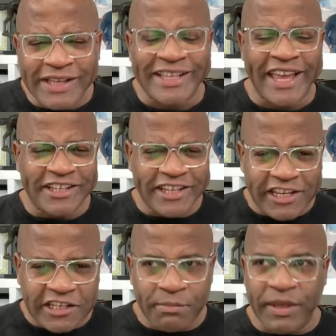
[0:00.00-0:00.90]
as I
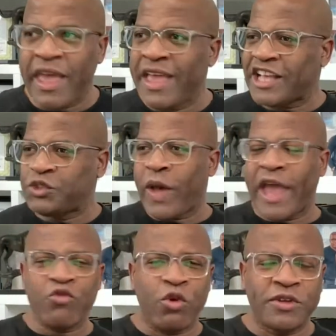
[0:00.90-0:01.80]
need to be. That's why I
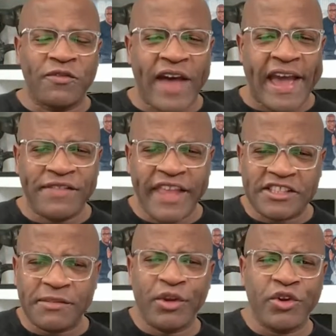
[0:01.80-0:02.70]
wrote the 5
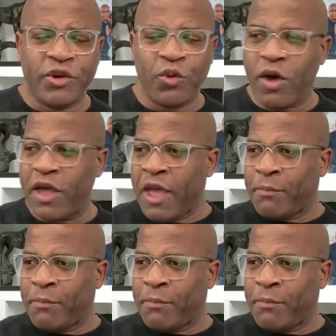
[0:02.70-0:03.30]
things and put it on the wall.